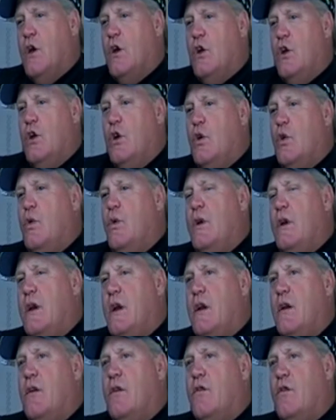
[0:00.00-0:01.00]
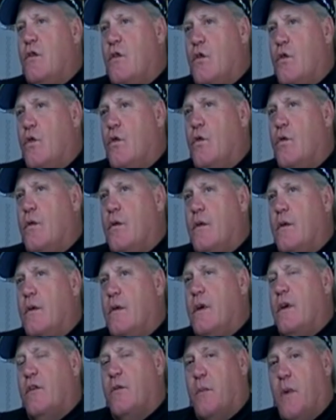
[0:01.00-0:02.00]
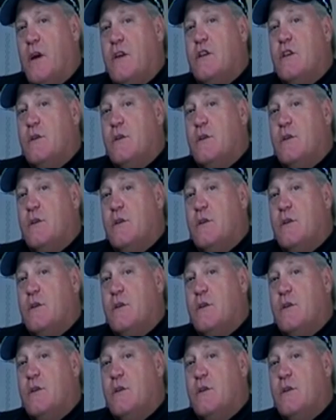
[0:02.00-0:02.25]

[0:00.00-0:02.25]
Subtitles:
You need to, as much